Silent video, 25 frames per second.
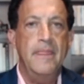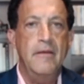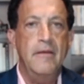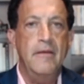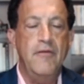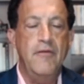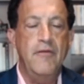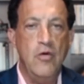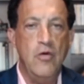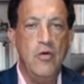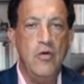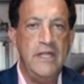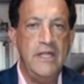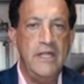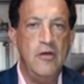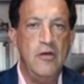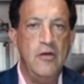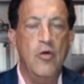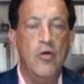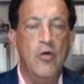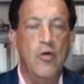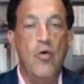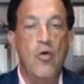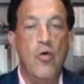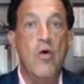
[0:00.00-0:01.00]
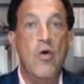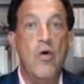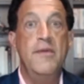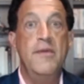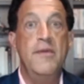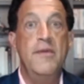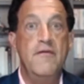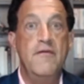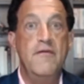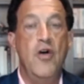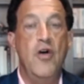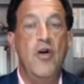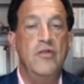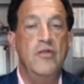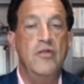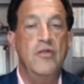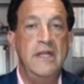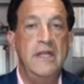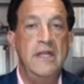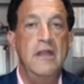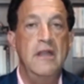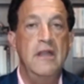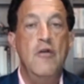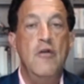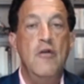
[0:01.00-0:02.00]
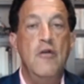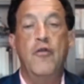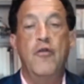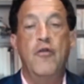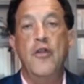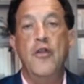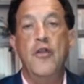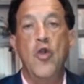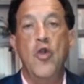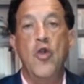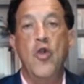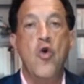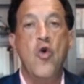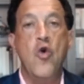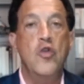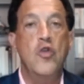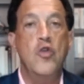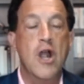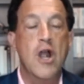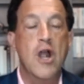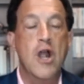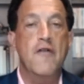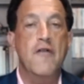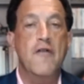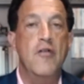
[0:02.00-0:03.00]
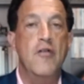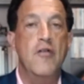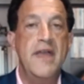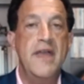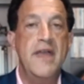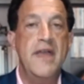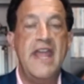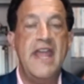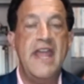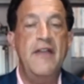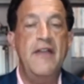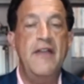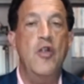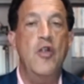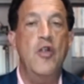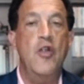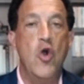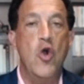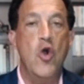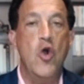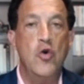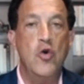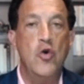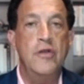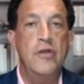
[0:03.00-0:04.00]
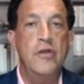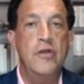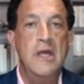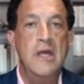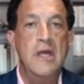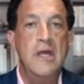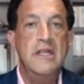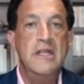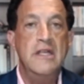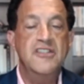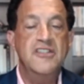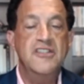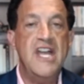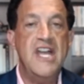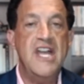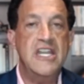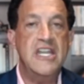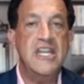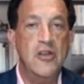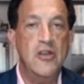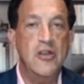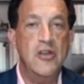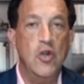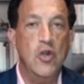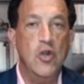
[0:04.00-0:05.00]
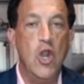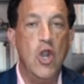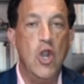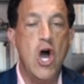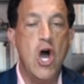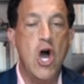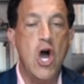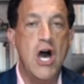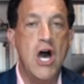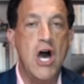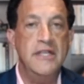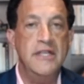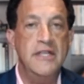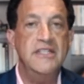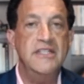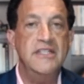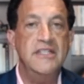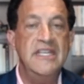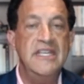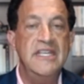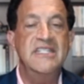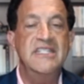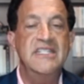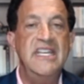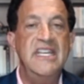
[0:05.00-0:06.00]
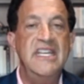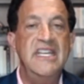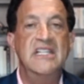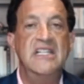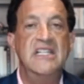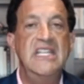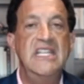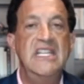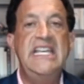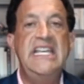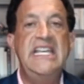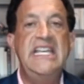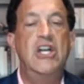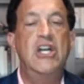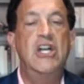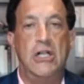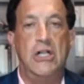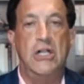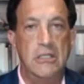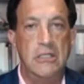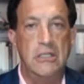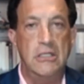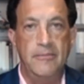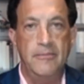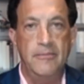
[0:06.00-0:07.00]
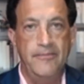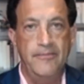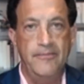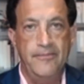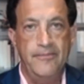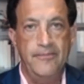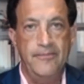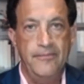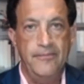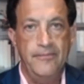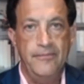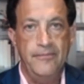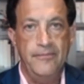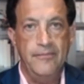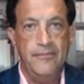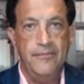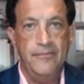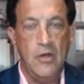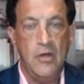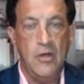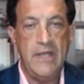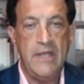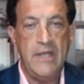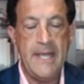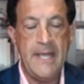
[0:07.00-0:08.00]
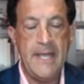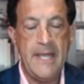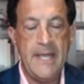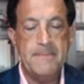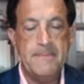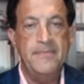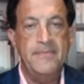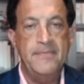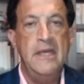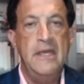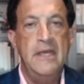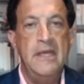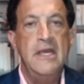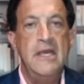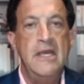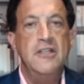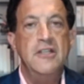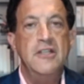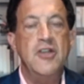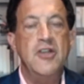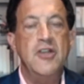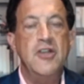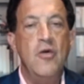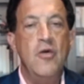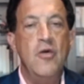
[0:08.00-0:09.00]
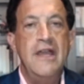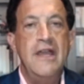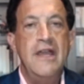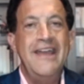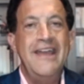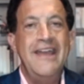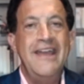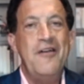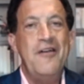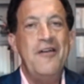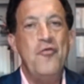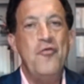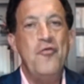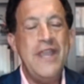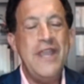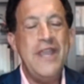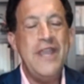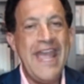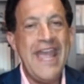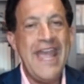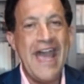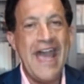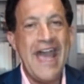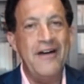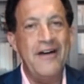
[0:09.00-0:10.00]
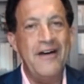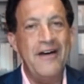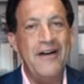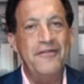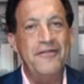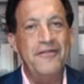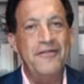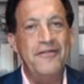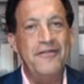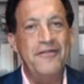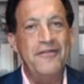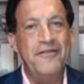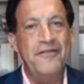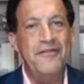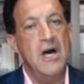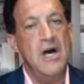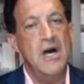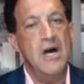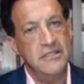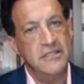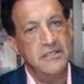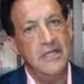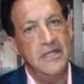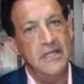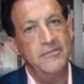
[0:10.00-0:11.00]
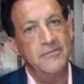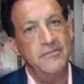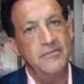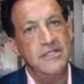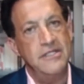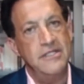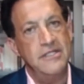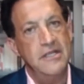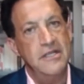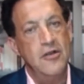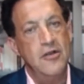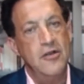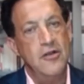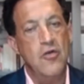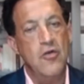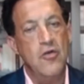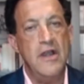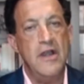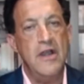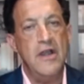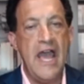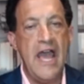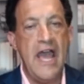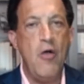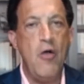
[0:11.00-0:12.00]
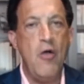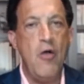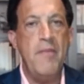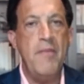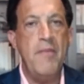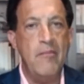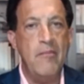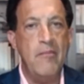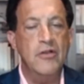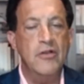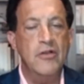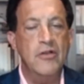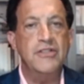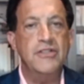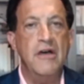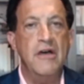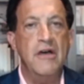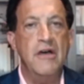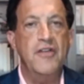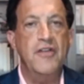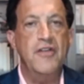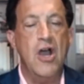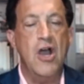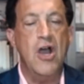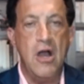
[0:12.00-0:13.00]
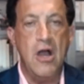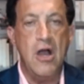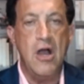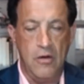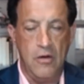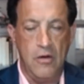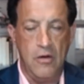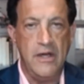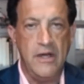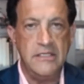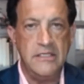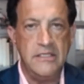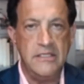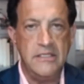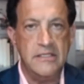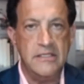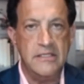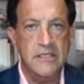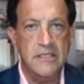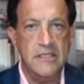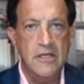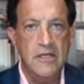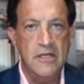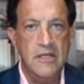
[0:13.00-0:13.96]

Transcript: voting or a woman voting for their own government and their own secular laws is illegal. Okay? So, we have Muslims who are now members of Congress